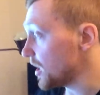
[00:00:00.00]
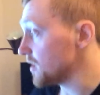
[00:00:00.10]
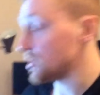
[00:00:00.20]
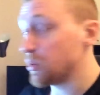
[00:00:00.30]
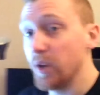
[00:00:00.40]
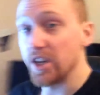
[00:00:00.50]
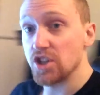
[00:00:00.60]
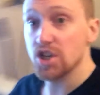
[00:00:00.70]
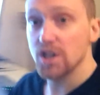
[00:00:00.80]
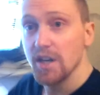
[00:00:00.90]
on
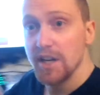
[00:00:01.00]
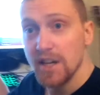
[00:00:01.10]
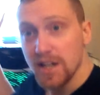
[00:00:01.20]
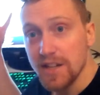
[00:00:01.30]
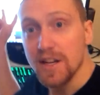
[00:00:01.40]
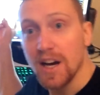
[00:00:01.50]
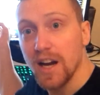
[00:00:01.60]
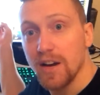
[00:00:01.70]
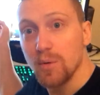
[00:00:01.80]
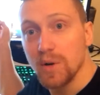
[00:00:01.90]
Twitch, because
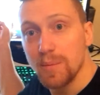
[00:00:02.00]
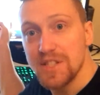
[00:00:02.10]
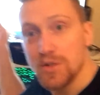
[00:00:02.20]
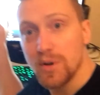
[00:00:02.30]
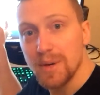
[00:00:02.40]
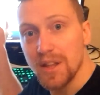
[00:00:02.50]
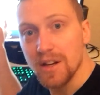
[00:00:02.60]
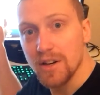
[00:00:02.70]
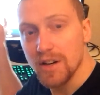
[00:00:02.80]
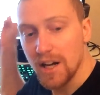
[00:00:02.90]
I will be streaming
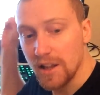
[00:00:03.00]
there a